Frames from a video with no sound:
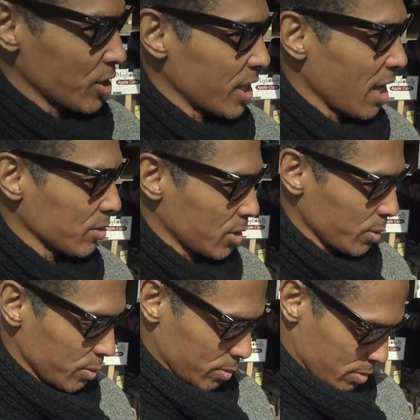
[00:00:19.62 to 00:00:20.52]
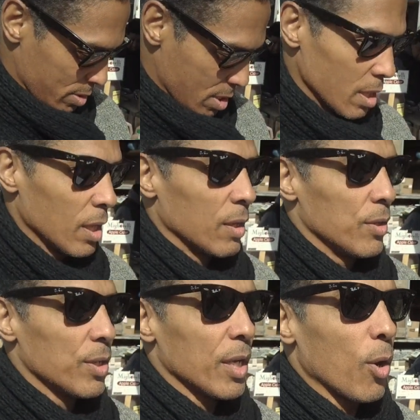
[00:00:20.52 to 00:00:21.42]
agent now, so
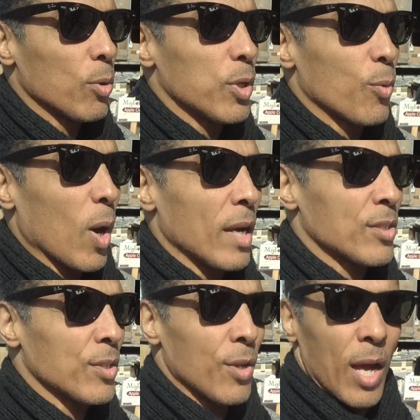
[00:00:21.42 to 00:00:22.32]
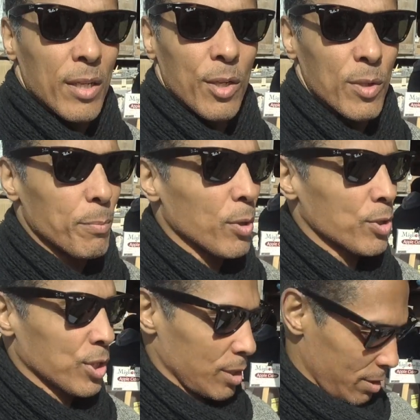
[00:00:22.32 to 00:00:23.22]
you get older and wiser, you know how to deal with the bullshit.